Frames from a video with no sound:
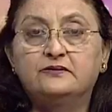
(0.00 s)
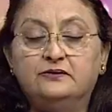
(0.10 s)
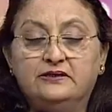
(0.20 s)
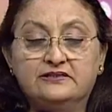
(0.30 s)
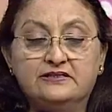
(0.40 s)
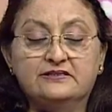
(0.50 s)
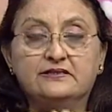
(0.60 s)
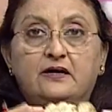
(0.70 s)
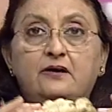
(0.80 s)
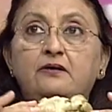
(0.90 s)
So, this
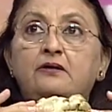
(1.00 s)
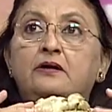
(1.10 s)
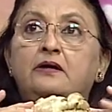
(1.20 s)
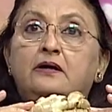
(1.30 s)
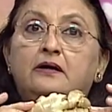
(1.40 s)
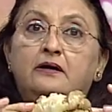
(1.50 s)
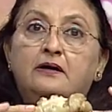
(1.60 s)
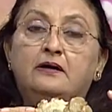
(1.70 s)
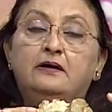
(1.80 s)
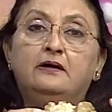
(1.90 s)
is how uh,
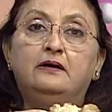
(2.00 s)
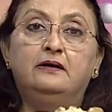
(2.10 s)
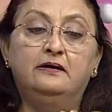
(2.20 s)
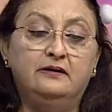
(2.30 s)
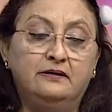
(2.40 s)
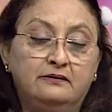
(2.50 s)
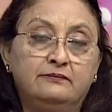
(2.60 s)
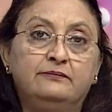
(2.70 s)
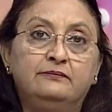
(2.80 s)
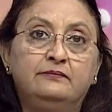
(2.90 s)

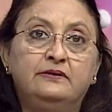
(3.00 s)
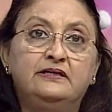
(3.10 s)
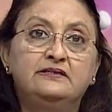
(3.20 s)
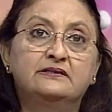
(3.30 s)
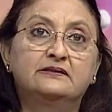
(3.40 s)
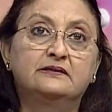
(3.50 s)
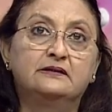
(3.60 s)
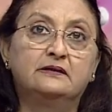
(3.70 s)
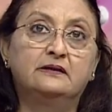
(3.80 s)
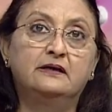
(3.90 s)
uh, this
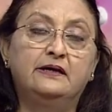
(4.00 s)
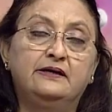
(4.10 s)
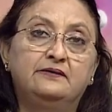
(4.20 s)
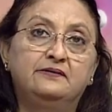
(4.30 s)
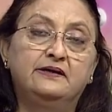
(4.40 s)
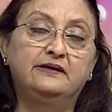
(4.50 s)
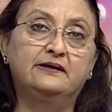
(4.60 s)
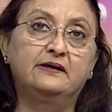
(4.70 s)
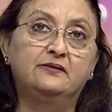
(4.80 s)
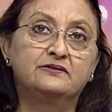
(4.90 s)
uh, kind of
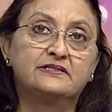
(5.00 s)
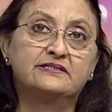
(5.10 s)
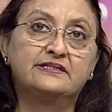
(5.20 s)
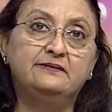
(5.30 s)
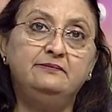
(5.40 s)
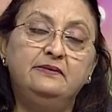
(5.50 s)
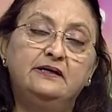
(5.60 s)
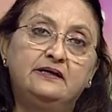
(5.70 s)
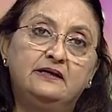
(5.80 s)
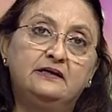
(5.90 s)
underground stem
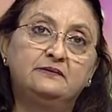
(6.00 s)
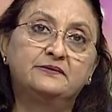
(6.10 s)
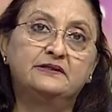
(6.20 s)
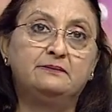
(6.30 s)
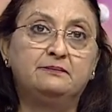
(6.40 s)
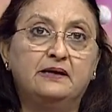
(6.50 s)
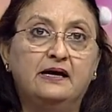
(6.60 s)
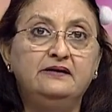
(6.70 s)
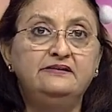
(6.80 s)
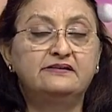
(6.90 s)
helps the
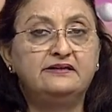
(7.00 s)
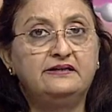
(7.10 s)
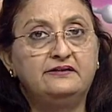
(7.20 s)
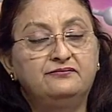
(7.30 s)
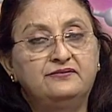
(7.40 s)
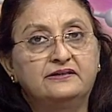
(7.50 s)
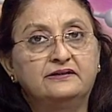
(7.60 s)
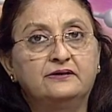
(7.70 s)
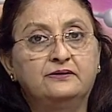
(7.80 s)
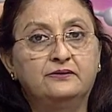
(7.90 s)
plant in
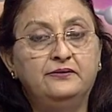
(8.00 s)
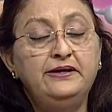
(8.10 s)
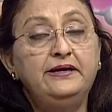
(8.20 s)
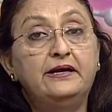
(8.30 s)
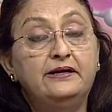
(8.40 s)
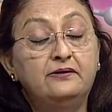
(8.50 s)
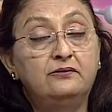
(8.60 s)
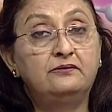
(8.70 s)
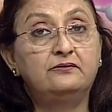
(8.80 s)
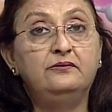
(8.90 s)
further growing and
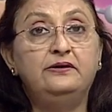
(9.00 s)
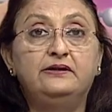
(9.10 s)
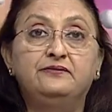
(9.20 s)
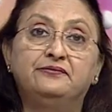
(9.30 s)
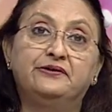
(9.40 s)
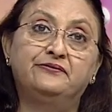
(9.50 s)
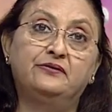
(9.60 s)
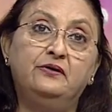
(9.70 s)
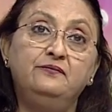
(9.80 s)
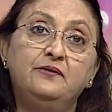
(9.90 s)
also in the
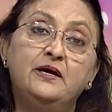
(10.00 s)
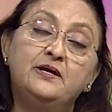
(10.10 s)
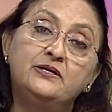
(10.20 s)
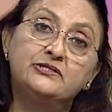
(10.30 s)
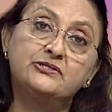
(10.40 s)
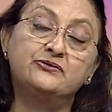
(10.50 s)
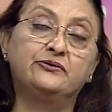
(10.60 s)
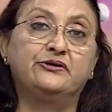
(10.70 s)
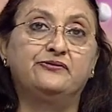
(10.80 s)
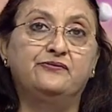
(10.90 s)
function of
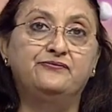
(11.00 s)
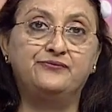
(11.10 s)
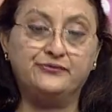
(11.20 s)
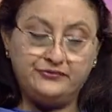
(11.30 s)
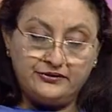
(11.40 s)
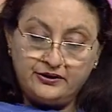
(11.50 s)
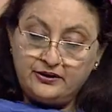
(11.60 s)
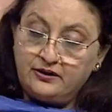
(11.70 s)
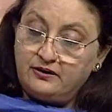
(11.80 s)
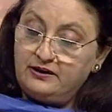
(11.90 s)
storage of food.
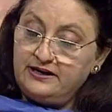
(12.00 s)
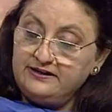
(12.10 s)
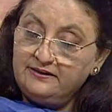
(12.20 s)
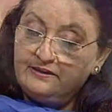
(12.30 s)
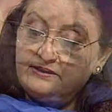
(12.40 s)
All right.